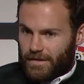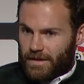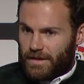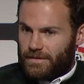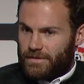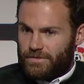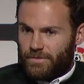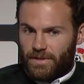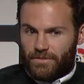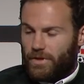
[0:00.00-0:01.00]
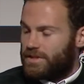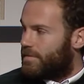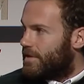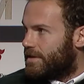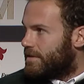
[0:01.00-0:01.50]
And it needs to be
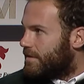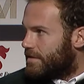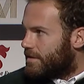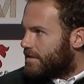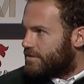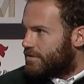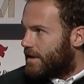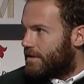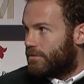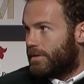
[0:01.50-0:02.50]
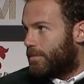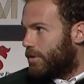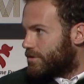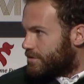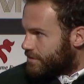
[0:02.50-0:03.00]
transparent, it needs to get
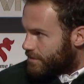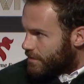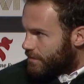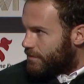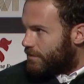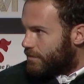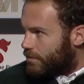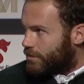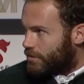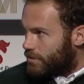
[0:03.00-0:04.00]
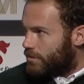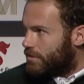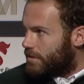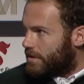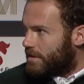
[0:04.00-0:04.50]
reports of what you do,
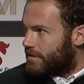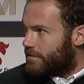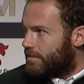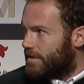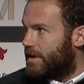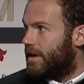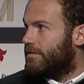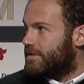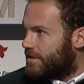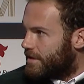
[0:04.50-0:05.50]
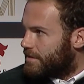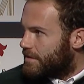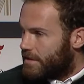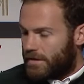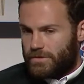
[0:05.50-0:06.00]
it needs to be efficient.
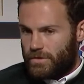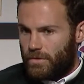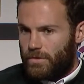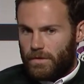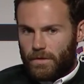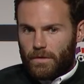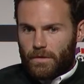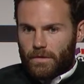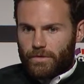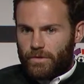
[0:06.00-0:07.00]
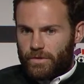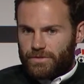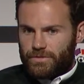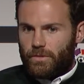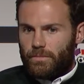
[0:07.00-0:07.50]
So you know, there's
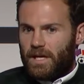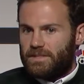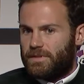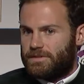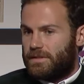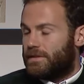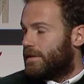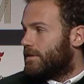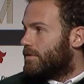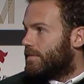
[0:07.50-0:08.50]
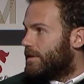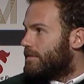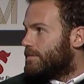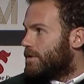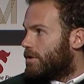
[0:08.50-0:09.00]
some aspects that they need to be
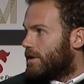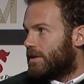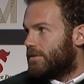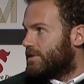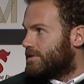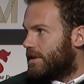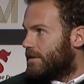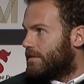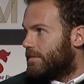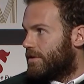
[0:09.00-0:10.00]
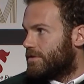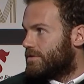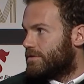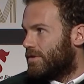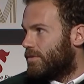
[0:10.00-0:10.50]
done 100% because
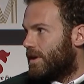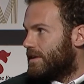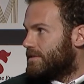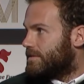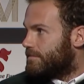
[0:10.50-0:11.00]
otherwise